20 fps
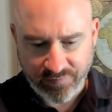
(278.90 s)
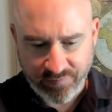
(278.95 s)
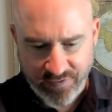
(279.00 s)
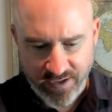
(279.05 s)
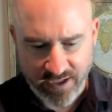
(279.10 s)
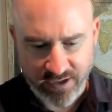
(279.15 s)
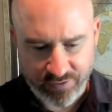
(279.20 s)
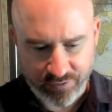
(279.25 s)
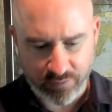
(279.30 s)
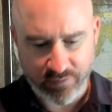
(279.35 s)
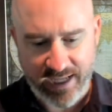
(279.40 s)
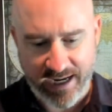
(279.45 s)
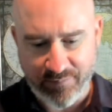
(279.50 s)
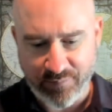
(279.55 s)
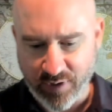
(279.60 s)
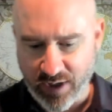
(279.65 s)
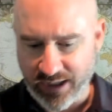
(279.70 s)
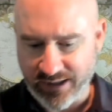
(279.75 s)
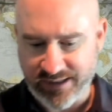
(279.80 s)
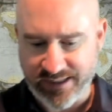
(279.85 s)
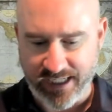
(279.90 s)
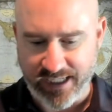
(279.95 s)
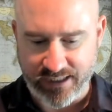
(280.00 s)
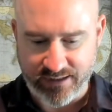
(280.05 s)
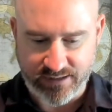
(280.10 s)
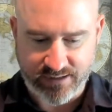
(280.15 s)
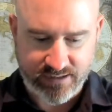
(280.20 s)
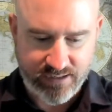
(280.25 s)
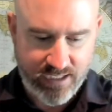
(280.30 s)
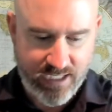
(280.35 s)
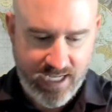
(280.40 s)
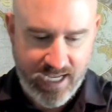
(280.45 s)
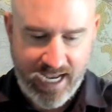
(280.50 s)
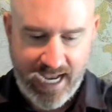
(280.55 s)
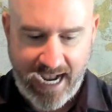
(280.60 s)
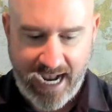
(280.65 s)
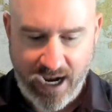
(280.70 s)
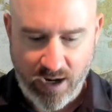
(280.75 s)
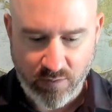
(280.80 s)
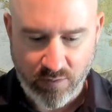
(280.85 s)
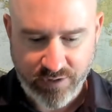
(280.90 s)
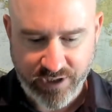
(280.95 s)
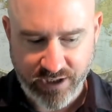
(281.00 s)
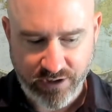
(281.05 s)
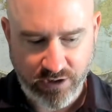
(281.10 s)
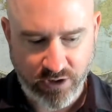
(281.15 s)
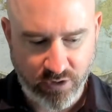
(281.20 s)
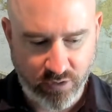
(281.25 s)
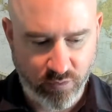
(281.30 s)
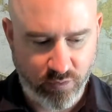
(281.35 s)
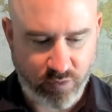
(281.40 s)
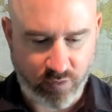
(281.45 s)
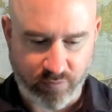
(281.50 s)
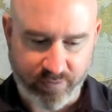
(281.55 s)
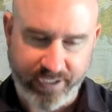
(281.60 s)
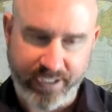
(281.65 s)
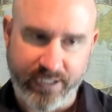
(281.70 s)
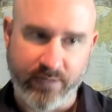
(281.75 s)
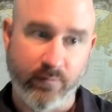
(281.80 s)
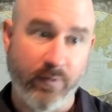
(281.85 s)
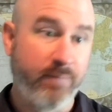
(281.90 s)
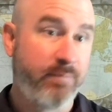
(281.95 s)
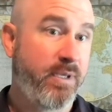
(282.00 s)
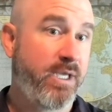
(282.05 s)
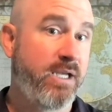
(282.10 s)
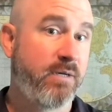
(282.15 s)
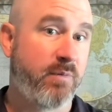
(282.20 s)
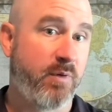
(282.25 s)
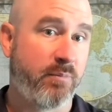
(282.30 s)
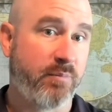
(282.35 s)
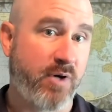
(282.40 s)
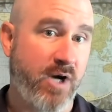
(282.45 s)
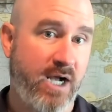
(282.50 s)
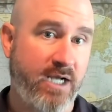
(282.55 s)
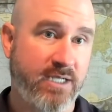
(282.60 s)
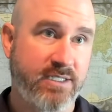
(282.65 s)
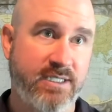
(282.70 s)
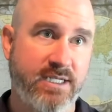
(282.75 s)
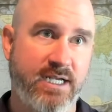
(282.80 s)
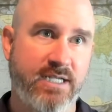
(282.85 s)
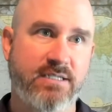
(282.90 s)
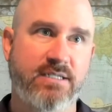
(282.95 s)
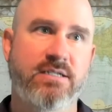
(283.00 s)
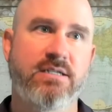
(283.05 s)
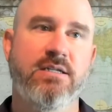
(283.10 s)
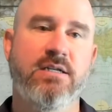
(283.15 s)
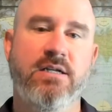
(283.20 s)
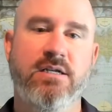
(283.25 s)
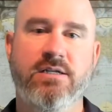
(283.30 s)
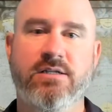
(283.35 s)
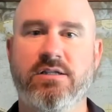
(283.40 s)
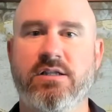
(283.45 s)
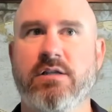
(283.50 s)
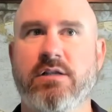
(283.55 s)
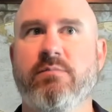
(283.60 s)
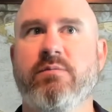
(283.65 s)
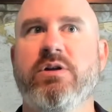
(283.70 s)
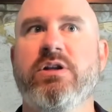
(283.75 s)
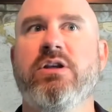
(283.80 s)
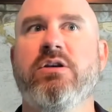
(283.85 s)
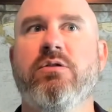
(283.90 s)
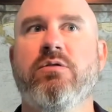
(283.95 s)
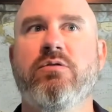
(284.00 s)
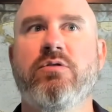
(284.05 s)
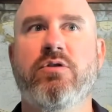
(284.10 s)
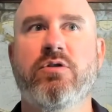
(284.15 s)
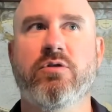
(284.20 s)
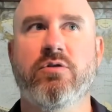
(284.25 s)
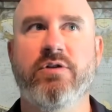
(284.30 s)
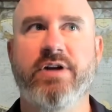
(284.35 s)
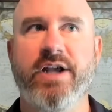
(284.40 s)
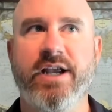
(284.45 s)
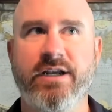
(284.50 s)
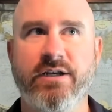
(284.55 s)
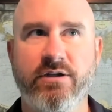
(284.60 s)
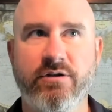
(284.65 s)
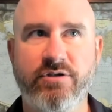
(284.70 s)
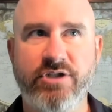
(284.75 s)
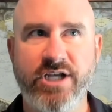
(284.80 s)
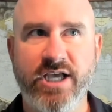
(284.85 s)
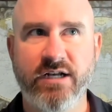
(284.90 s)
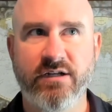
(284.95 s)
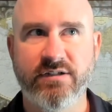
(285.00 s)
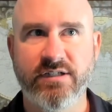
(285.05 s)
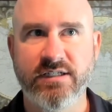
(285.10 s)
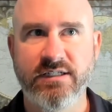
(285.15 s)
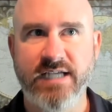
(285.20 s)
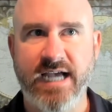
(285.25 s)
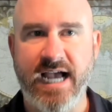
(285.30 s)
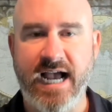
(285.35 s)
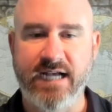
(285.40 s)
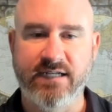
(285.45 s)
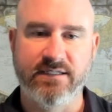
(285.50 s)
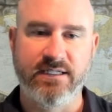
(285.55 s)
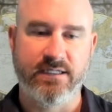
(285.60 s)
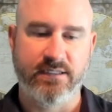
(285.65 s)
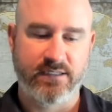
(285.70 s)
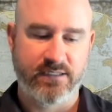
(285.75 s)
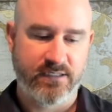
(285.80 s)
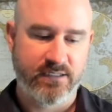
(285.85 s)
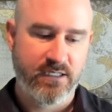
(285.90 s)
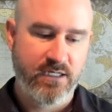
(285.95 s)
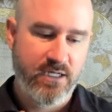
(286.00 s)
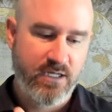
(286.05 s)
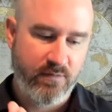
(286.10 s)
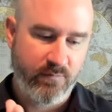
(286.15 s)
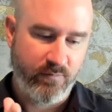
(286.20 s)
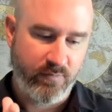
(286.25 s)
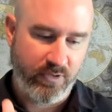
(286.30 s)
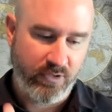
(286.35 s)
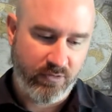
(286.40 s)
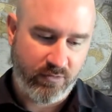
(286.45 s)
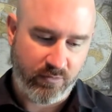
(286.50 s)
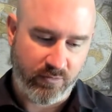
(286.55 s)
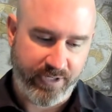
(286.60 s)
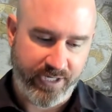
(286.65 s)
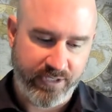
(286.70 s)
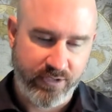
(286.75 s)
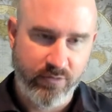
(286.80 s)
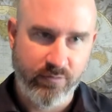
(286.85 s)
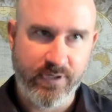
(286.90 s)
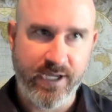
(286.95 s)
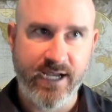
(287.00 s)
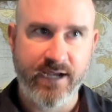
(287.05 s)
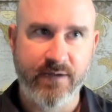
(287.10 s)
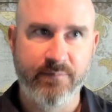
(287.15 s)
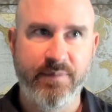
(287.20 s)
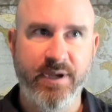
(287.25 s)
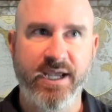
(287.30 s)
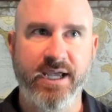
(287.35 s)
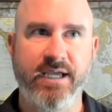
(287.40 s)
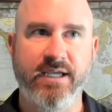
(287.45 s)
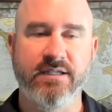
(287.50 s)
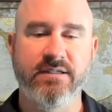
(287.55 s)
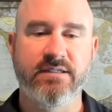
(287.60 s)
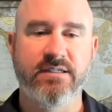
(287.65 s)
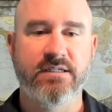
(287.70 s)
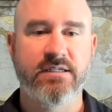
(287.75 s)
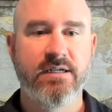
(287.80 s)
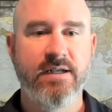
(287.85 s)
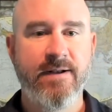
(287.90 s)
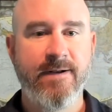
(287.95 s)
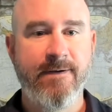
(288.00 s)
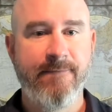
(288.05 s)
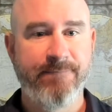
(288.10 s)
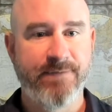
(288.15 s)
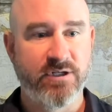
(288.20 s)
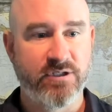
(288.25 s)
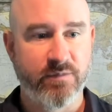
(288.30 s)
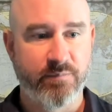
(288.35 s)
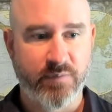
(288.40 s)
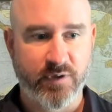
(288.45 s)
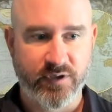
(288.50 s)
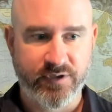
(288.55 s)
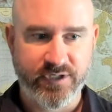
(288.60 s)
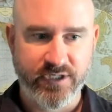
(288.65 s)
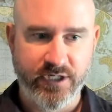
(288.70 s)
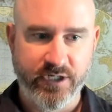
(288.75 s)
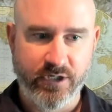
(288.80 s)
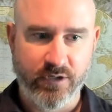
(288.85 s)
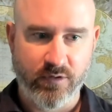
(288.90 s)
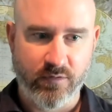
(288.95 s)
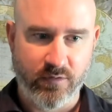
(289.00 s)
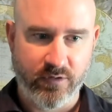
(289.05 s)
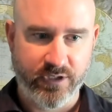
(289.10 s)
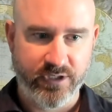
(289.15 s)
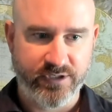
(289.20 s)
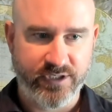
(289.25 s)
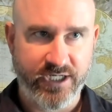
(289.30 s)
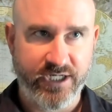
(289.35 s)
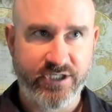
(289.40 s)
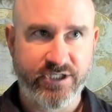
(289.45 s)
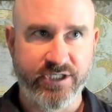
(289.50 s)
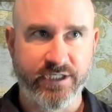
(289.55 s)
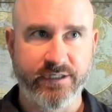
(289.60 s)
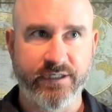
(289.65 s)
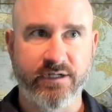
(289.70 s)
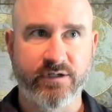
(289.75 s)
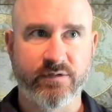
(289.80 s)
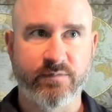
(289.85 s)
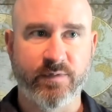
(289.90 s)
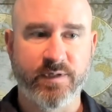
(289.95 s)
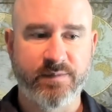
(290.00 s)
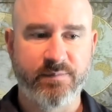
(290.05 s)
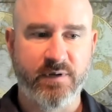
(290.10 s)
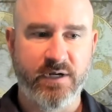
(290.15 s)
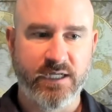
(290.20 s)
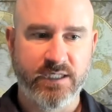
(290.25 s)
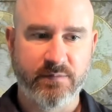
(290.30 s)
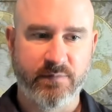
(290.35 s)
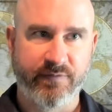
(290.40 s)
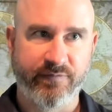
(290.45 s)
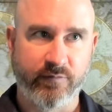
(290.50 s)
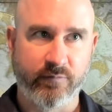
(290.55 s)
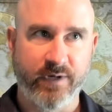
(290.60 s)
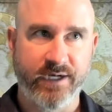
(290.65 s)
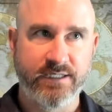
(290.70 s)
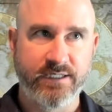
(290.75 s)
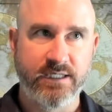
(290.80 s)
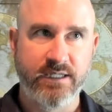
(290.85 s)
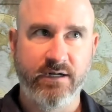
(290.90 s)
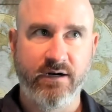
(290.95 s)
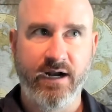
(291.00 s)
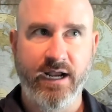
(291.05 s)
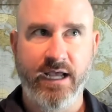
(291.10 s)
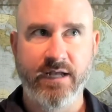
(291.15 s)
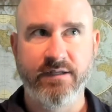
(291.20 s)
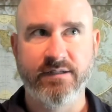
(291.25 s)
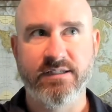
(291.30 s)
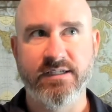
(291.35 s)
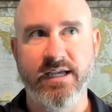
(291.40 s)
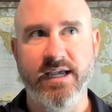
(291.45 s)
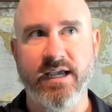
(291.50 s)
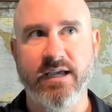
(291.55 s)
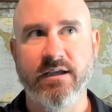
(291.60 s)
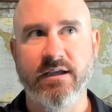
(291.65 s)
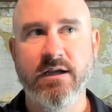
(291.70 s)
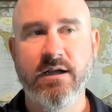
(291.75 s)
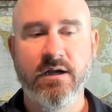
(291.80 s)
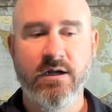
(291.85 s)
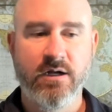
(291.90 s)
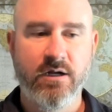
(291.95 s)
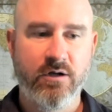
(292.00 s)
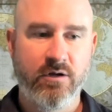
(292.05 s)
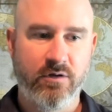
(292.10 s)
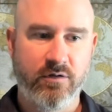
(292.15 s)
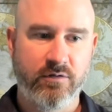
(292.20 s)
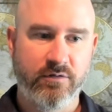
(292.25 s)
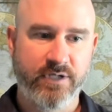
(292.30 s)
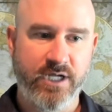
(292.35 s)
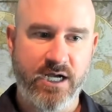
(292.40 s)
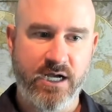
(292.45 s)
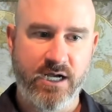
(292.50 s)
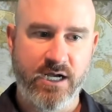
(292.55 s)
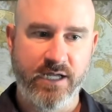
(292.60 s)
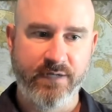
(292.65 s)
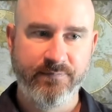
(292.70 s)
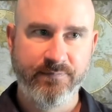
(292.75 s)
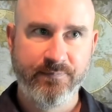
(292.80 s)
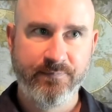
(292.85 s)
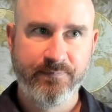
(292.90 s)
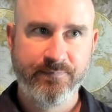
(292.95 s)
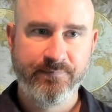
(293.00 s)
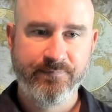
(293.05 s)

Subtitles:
think through that process. How can you create a repeatable process so that when you create new channels and tactics, when you create new campaigns, there's a person in your organization that is responsible for raising their hand and saying, hold on,